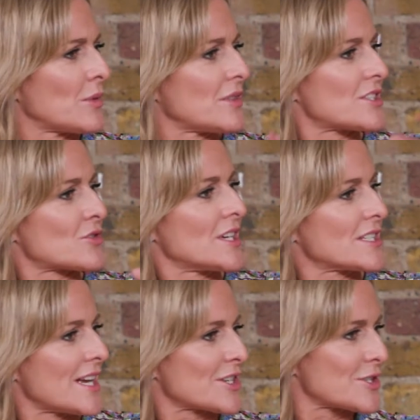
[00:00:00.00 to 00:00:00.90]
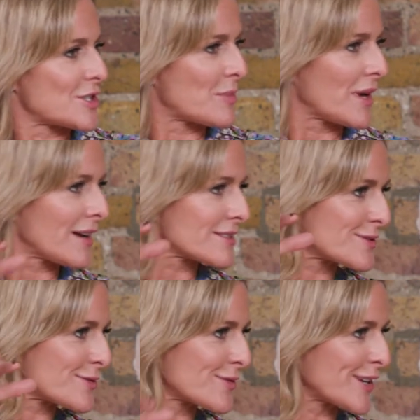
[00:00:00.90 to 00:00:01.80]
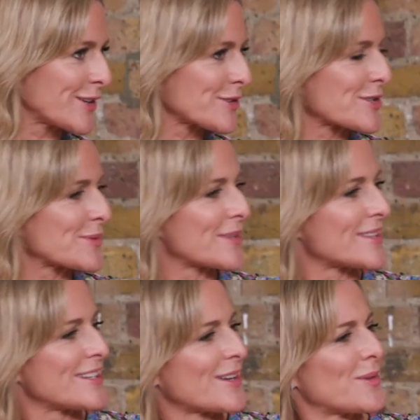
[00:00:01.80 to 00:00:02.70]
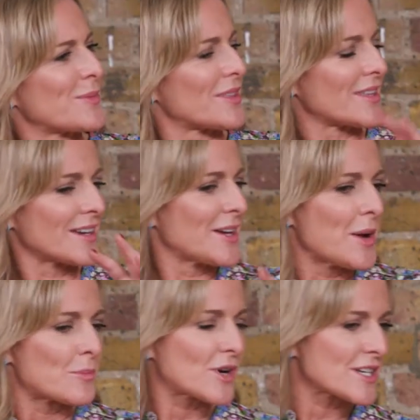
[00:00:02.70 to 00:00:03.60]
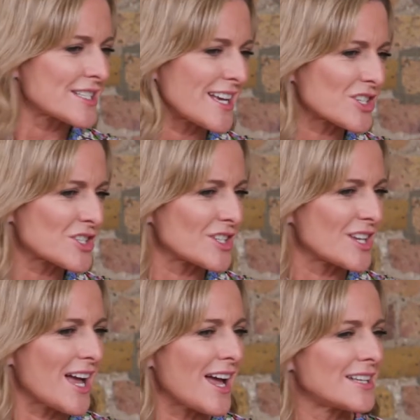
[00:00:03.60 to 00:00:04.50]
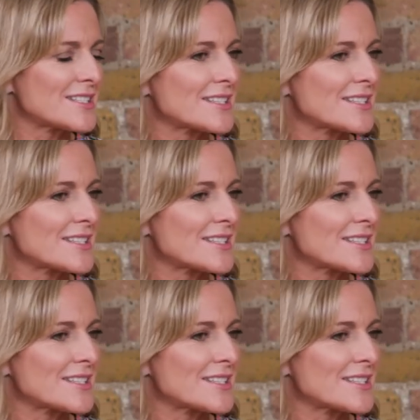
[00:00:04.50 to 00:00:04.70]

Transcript: want the string section to be out of kilter with, you know, with the brass section. And